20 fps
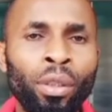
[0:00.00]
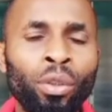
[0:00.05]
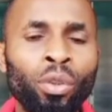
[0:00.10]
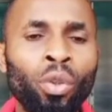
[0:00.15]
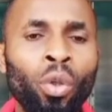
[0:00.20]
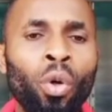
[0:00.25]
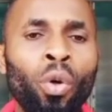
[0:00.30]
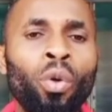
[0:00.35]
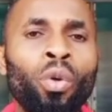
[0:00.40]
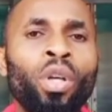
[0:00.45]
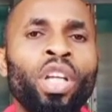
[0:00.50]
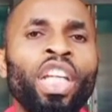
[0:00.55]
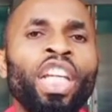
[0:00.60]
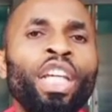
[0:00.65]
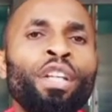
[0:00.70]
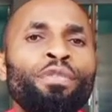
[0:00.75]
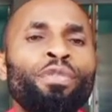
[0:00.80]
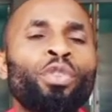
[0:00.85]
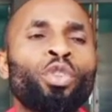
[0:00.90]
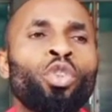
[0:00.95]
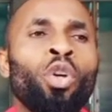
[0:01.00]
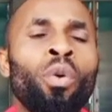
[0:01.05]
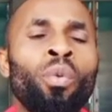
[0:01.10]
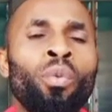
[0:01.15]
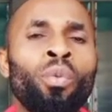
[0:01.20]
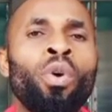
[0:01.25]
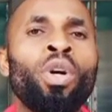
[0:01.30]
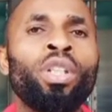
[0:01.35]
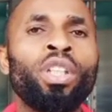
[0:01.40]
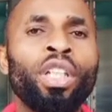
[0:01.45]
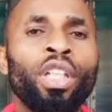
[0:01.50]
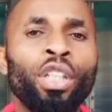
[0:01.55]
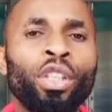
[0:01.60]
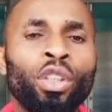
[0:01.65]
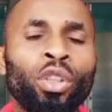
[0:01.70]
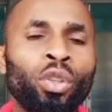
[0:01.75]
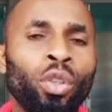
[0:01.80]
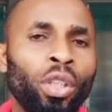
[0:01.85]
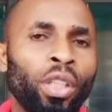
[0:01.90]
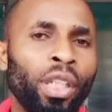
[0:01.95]
So if someone is
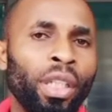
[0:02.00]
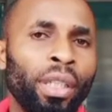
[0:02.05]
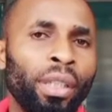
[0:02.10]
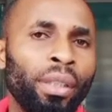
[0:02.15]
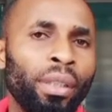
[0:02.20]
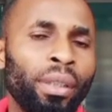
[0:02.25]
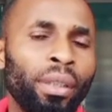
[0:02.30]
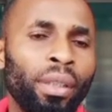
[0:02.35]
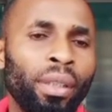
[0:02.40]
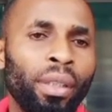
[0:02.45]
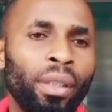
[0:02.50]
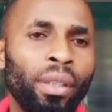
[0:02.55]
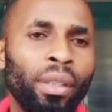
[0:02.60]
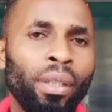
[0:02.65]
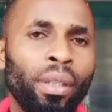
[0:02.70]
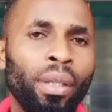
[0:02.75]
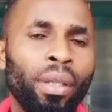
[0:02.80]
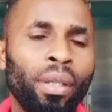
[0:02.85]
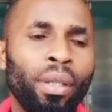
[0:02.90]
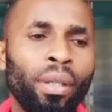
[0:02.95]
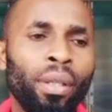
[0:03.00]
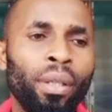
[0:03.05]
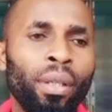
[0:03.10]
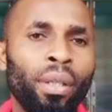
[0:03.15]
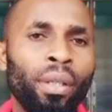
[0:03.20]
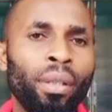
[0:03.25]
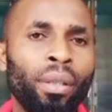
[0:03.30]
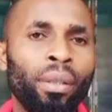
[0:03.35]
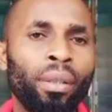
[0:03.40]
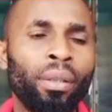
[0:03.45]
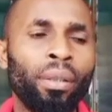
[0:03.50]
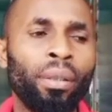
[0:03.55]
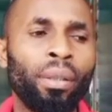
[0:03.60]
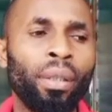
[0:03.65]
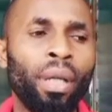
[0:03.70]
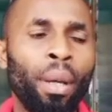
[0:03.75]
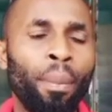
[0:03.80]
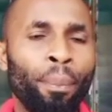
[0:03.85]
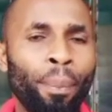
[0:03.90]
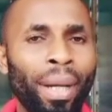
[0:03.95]
studying
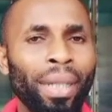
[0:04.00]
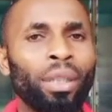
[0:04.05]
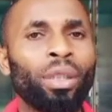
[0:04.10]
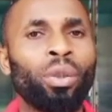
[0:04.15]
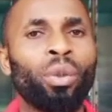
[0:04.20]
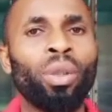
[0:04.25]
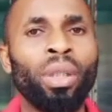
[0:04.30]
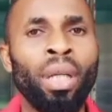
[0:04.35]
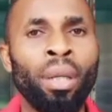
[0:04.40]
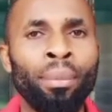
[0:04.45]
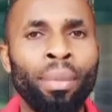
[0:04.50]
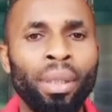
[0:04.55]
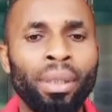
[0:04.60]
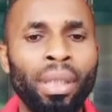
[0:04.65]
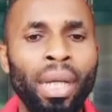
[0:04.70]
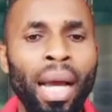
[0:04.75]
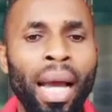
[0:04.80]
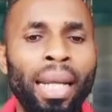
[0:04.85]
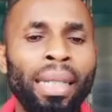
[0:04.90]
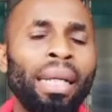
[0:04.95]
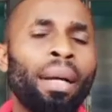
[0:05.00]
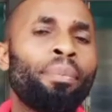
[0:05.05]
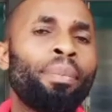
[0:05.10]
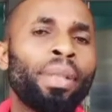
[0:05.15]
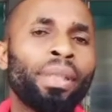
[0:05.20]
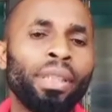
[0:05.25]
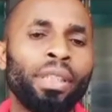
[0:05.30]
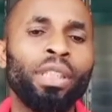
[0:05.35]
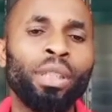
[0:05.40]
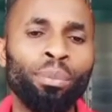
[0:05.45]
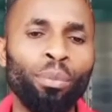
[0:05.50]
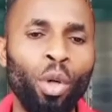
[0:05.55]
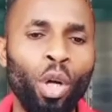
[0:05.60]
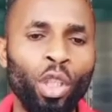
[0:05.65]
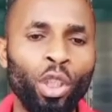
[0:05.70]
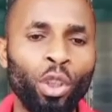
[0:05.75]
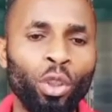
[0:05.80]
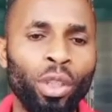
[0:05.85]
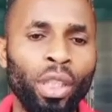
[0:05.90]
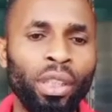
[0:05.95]
a particular matter and that person is more
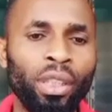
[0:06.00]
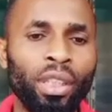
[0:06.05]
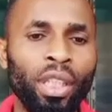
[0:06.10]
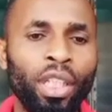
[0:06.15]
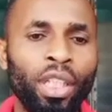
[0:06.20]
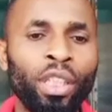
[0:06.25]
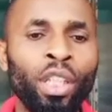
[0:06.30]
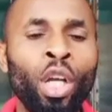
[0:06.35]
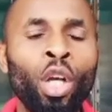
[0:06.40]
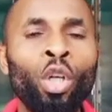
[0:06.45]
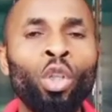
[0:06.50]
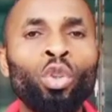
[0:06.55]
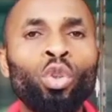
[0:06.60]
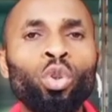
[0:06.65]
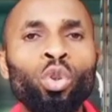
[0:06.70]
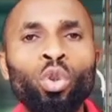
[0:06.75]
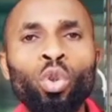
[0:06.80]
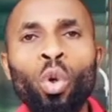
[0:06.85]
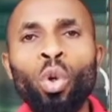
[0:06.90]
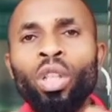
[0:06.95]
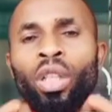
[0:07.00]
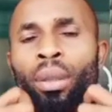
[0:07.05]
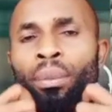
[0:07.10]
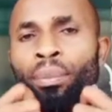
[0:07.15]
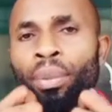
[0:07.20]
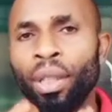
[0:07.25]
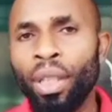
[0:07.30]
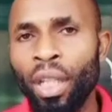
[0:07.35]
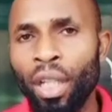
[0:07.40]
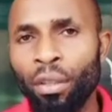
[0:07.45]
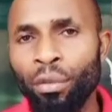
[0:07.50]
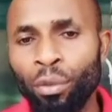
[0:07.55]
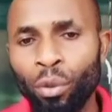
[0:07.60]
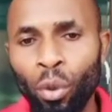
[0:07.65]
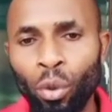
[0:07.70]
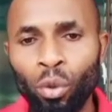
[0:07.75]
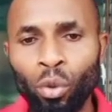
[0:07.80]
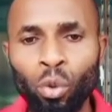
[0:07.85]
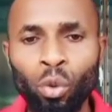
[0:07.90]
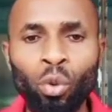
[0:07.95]
interested to know the
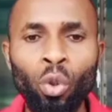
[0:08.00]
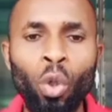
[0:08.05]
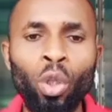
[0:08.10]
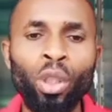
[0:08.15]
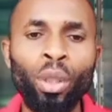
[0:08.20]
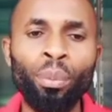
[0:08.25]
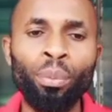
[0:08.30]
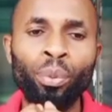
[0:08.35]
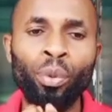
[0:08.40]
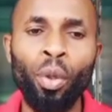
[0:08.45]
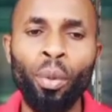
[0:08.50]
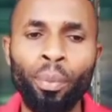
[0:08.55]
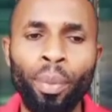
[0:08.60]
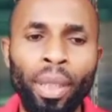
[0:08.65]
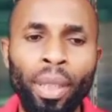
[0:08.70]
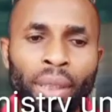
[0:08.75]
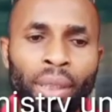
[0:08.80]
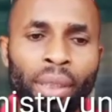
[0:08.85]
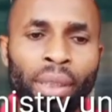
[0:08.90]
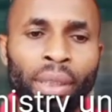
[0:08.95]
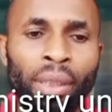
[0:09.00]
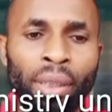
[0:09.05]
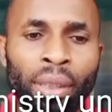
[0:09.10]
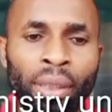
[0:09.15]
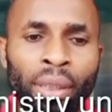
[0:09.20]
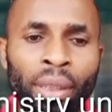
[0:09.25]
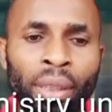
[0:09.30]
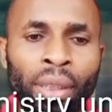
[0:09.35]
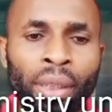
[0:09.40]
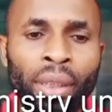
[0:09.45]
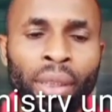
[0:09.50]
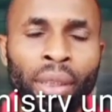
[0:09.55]
behavior, to know the properties,